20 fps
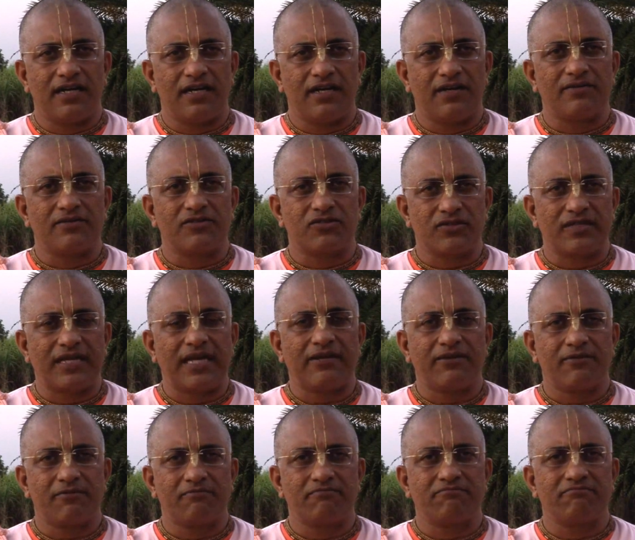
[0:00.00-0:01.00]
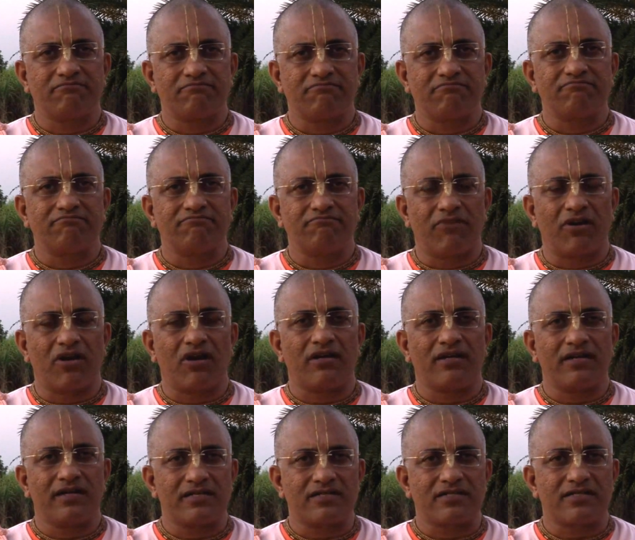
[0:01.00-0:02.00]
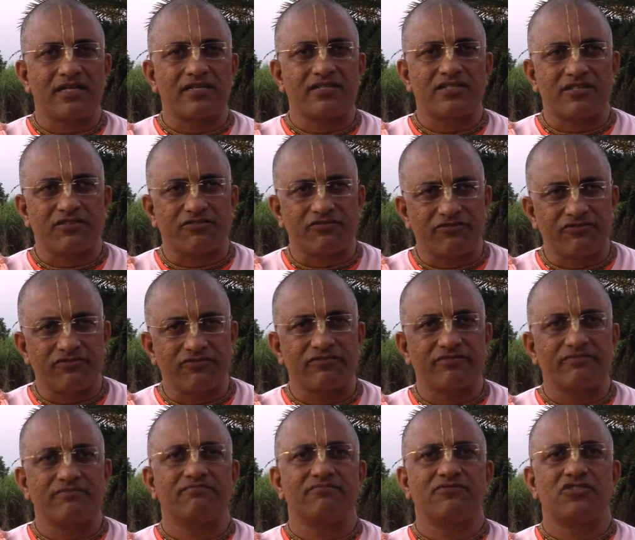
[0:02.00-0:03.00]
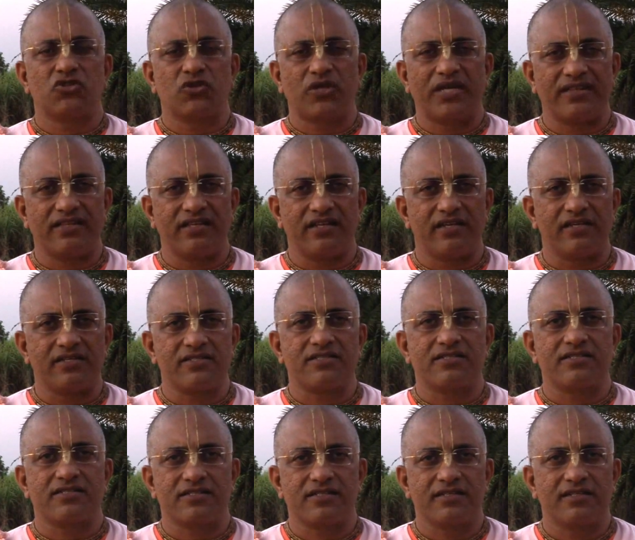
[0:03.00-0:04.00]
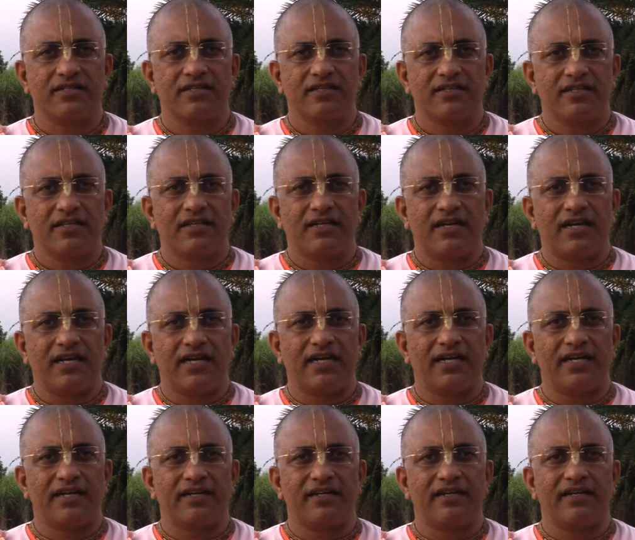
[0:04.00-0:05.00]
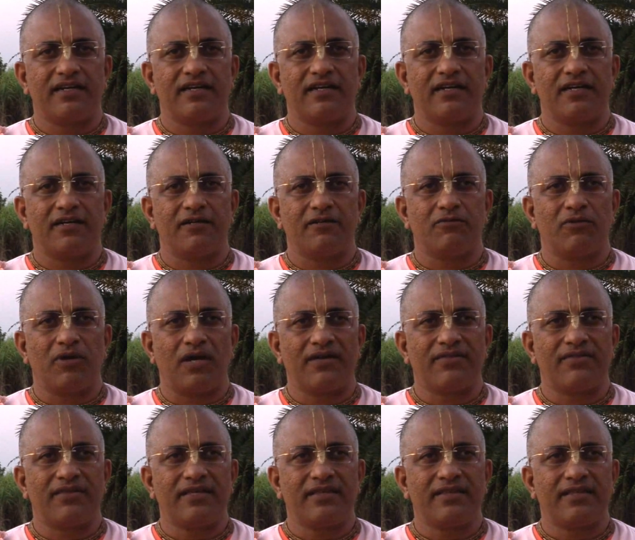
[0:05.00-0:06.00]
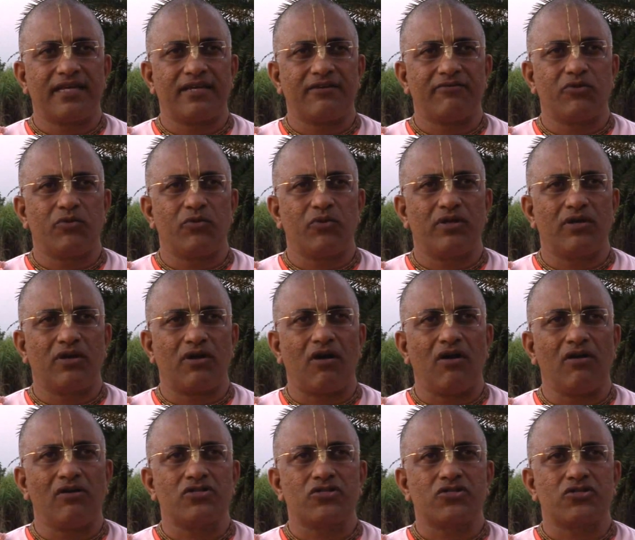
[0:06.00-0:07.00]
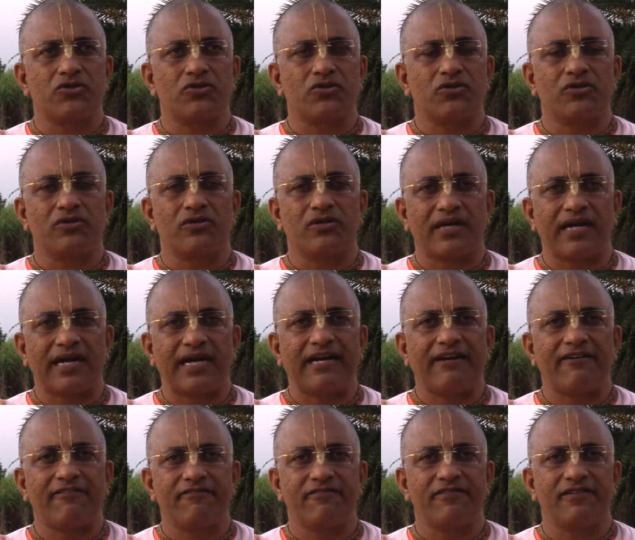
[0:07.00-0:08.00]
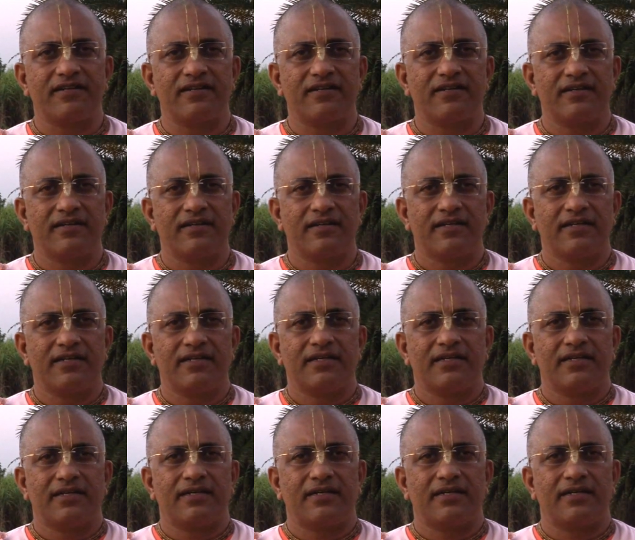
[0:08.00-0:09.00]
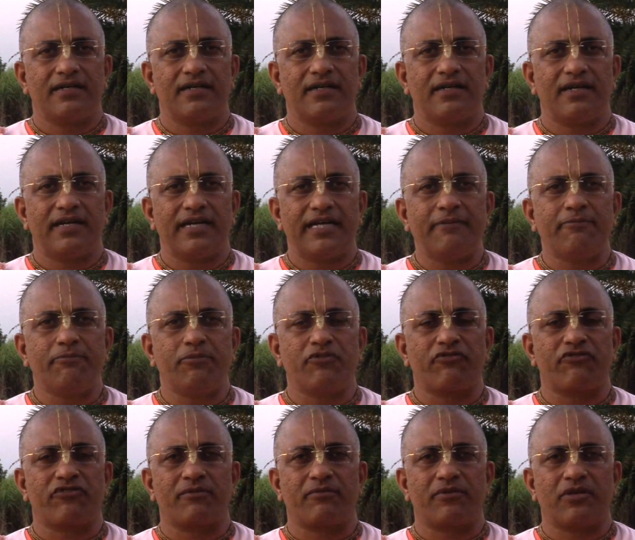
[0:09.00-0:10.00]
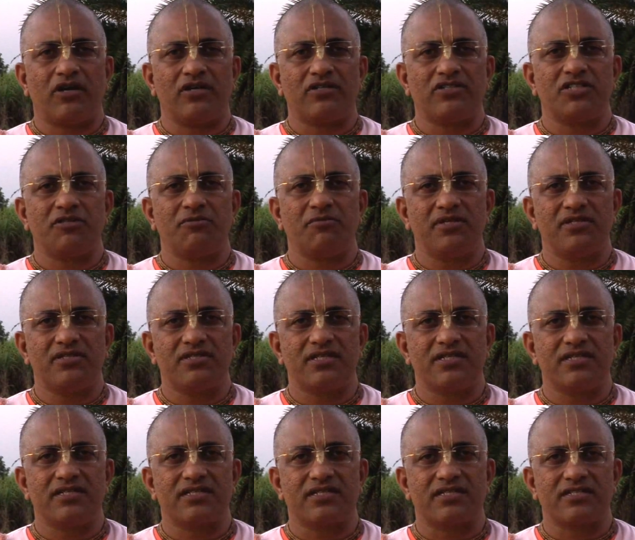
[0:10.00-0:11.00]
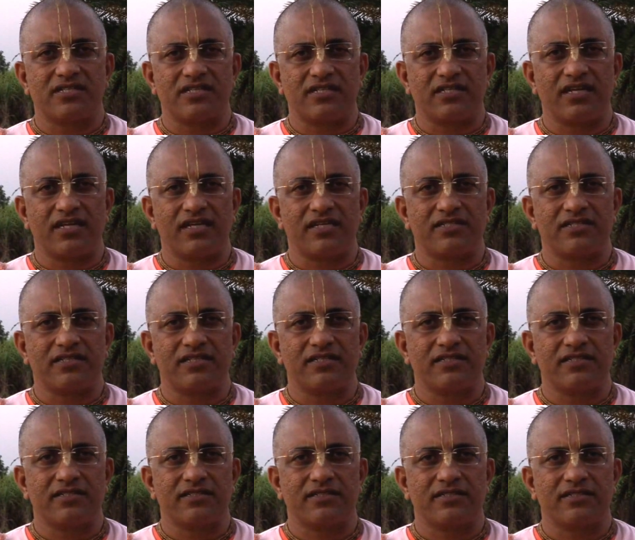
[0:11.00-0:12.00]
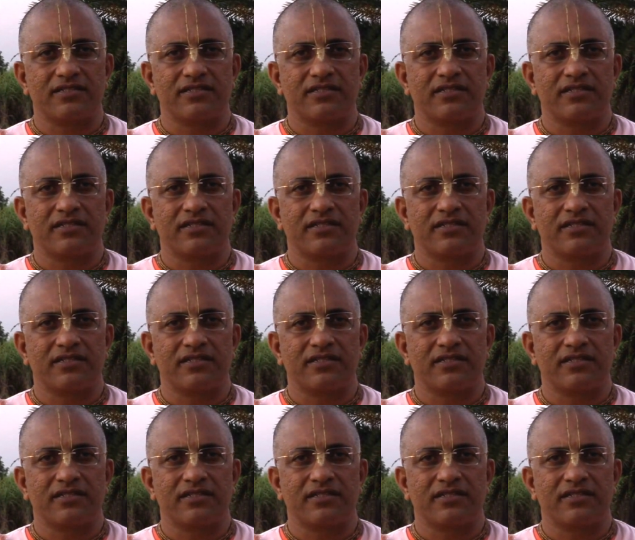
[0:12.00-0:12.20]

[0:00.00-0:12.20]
So that brought in a sense of togetherness, and I think that we will also have input from non-GBCs and sannyasis